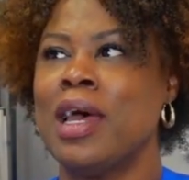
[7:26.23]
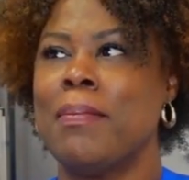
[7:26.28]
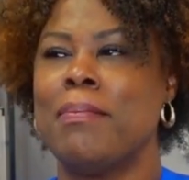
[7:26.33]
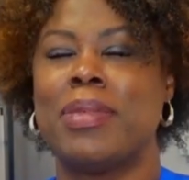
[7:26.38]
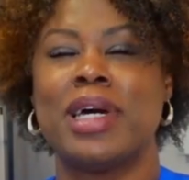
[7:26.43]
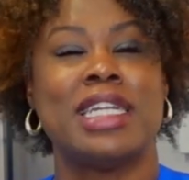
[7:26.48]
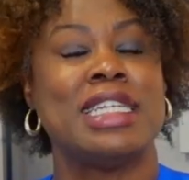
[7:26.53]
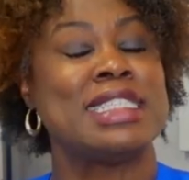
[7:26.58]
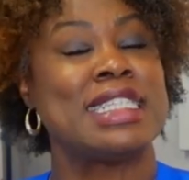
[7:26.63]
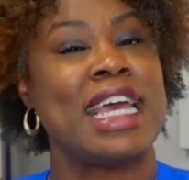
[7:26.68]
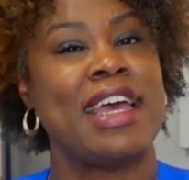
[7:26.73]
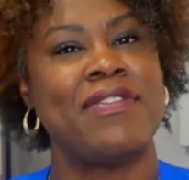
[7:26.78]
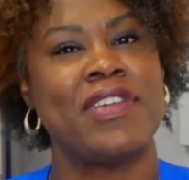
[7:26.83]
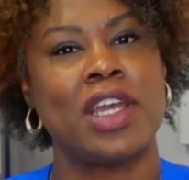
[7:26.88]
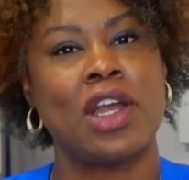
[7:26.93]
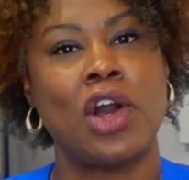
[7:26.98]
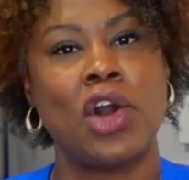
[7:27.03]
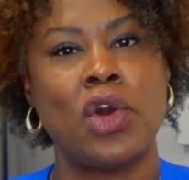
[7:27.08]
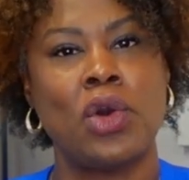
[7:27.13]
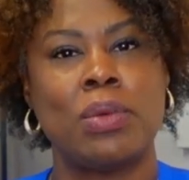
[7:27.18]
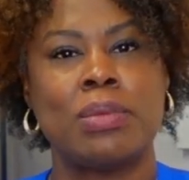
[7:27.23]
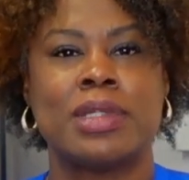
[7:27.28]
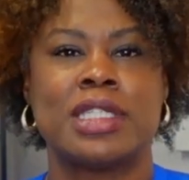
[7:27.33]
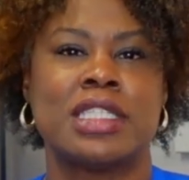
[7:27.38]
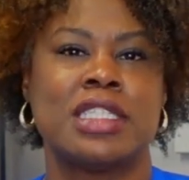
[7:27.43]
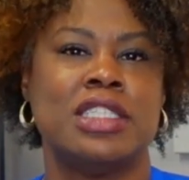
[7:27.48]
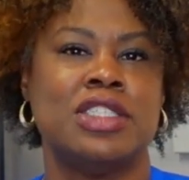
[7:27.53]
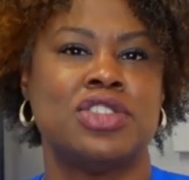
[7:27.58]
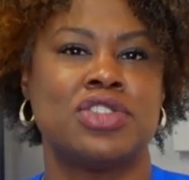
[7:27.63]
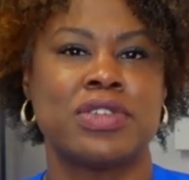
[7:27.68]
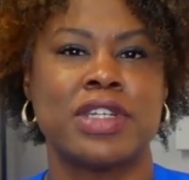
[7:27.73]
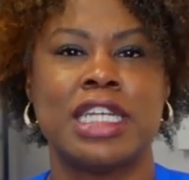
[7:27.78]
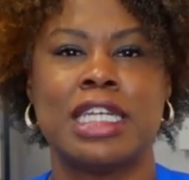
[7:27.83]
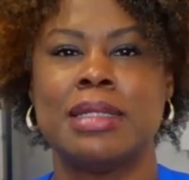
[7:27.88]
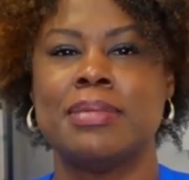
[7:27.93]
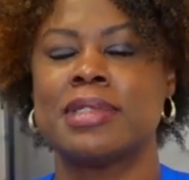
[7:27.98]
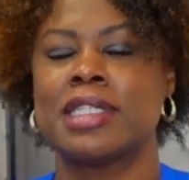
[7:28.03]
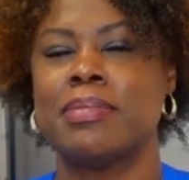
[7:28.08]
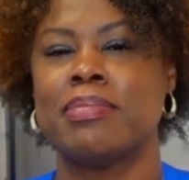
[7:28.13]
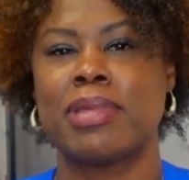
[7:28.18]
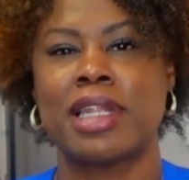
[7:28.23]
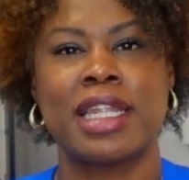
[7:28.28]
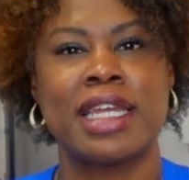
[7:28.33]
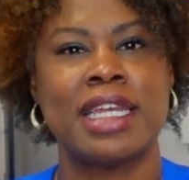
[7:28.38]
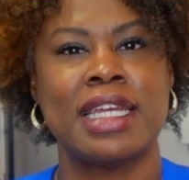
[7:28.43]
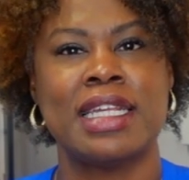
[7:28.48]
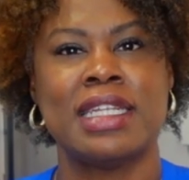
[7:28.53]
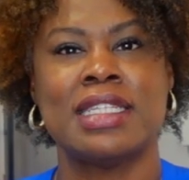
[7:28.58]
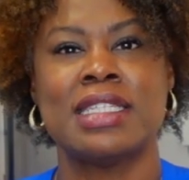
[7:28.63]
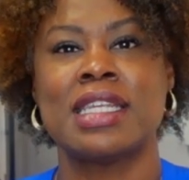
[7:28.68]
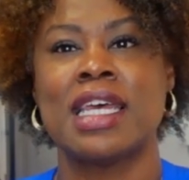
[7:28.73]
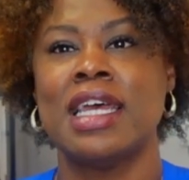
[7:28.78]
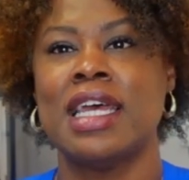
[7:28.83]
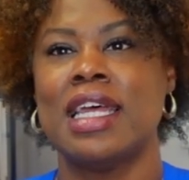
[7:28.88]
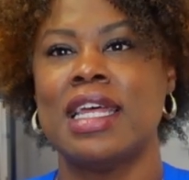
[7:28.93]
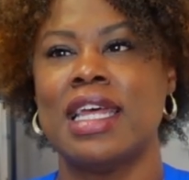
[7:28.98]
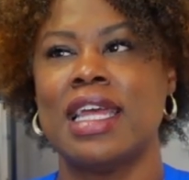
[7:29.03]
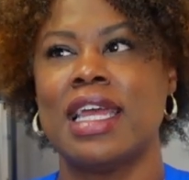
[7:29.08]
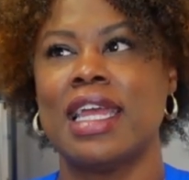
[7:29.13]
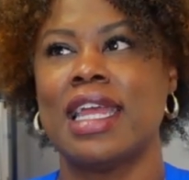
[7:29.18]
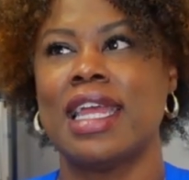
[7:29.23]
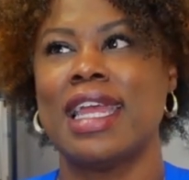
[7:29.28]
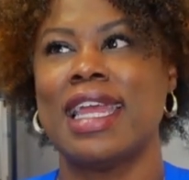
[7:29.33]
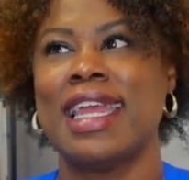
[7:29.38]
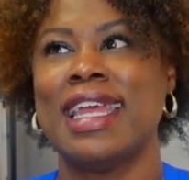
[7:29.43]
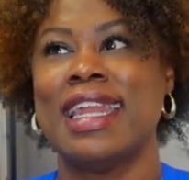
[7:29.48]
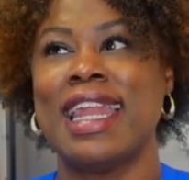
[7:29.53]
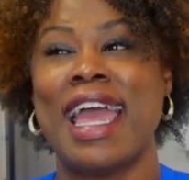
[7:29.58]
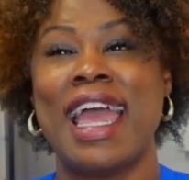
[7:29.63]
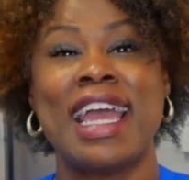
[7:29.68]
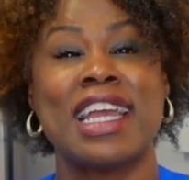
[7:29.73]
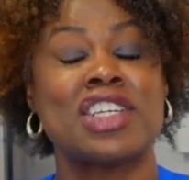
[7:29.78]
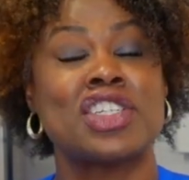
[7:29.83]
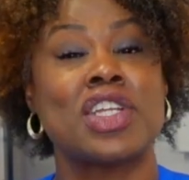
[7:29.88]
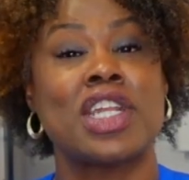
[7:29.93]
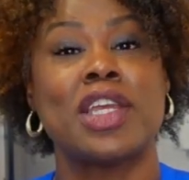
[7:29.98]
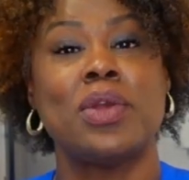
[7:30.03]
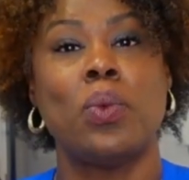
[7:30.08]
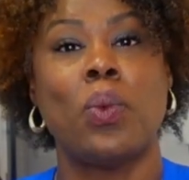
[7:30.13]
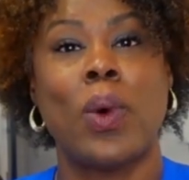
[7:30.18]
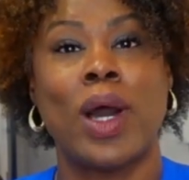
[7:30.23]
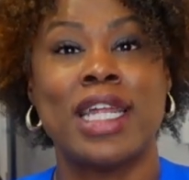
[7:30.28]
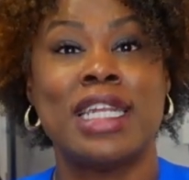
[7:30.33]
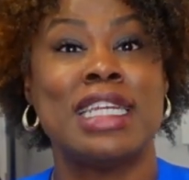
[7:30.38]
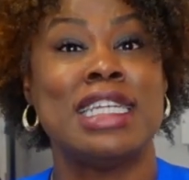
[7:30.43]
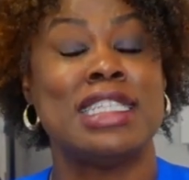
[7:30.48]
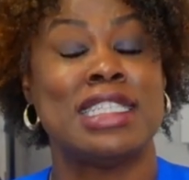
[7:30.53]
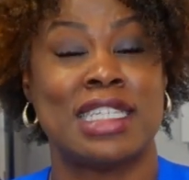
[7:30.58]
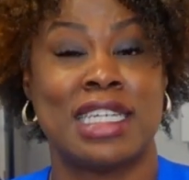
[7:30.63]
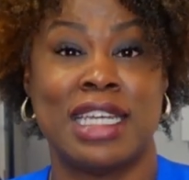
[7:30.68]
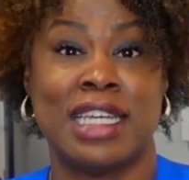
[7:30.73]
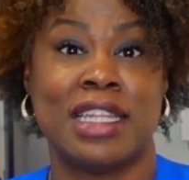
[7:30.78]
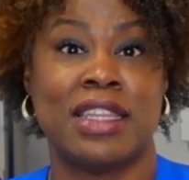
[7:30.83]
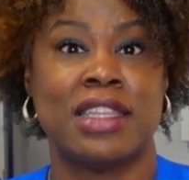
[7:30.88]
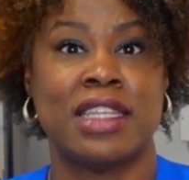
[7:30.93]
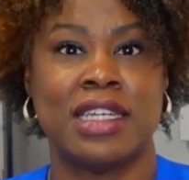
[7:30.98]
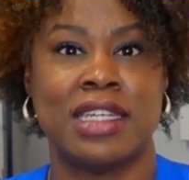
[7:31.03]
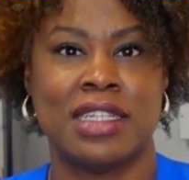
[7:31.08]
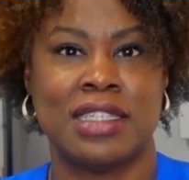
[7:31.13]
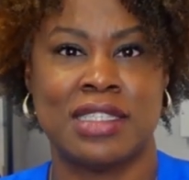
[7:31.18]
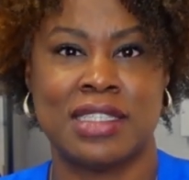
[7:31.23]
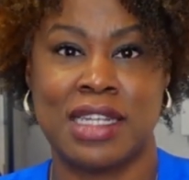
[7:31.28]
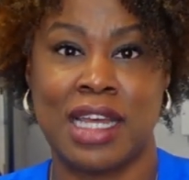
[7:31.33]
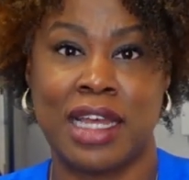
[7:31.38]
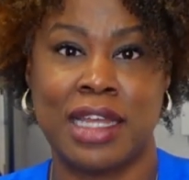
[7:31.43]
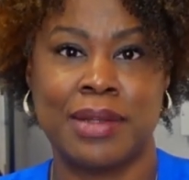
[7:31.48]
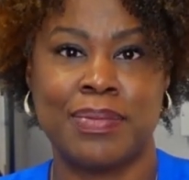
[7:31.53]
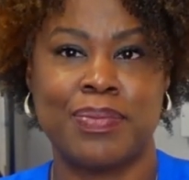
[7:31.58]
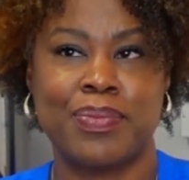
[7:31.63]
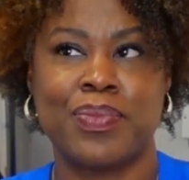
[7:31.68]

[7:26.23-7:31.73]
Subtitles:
But it's having hopes and dreams and plans and actually wanting to get things done.